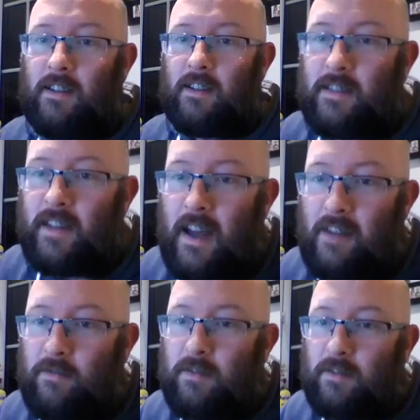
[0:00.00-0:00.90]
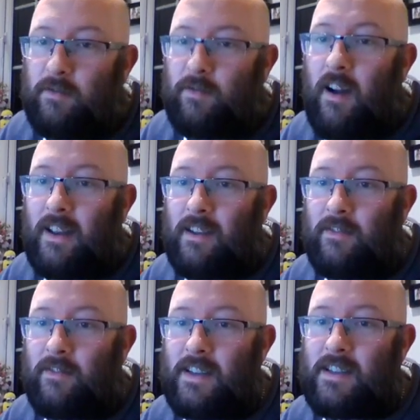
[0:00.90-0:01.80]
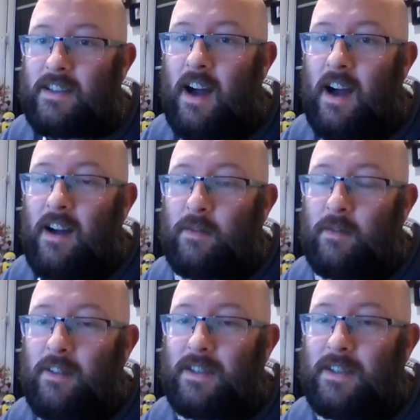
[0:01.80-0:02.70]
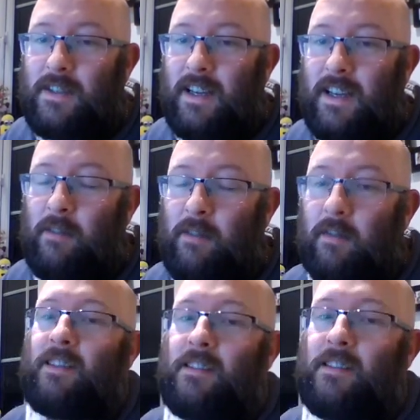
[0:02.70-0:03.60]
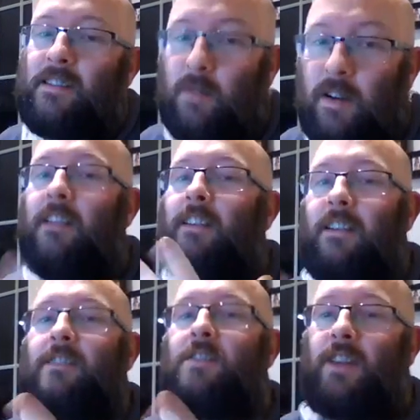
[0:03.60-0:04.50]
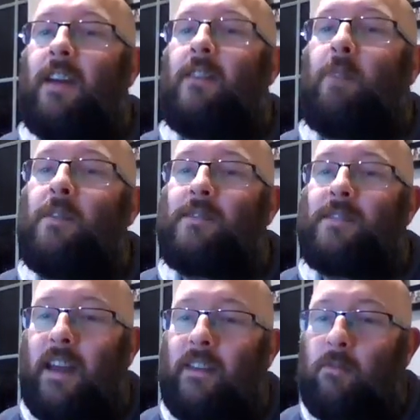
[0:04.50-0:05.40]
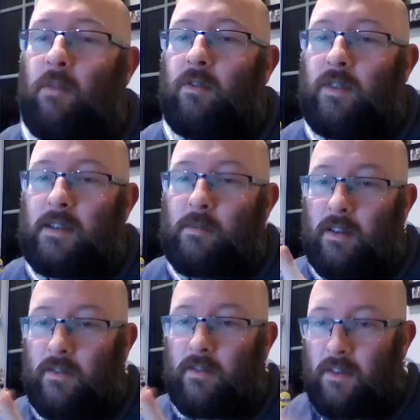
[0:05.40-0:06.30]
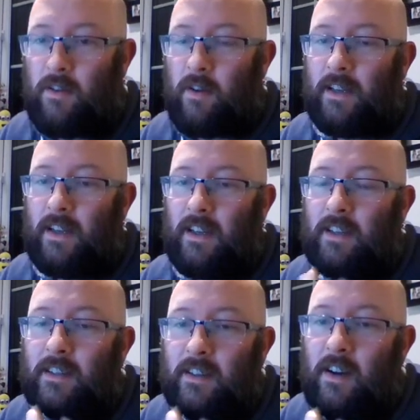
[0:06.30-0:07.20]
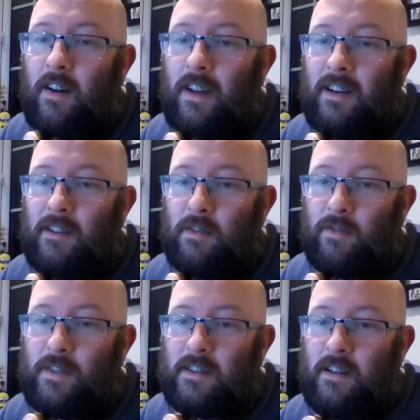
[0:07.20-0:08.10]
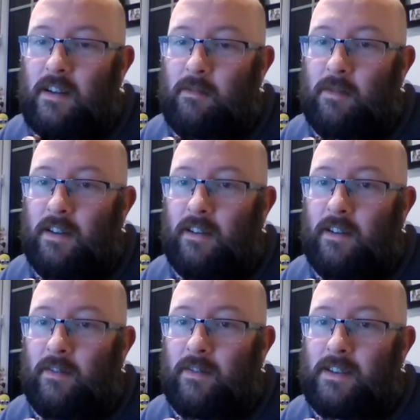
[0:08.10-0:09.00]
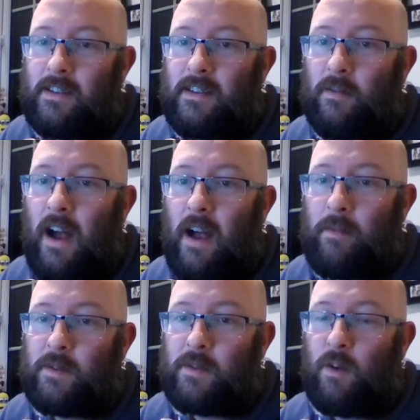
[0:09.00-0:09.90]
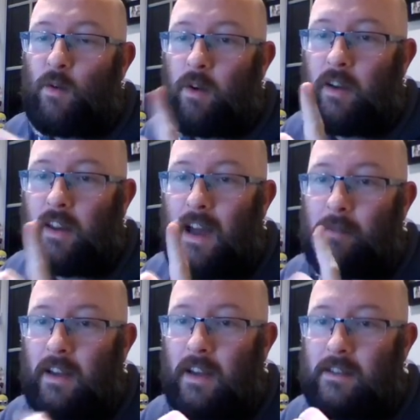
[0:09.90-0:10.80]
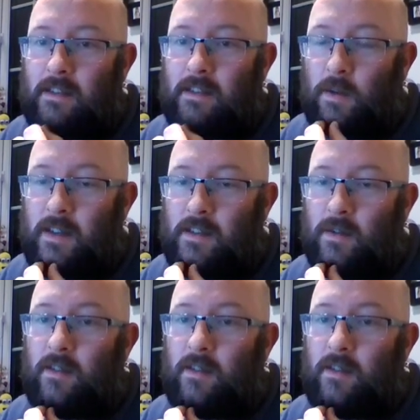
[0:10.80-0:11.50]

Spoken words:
Steph, 5. This is hard with no team. This is why you need to share the posts and get them on Facebook if they're not. 9 for Simon. This is what happens when only one cabinet enters a quiz,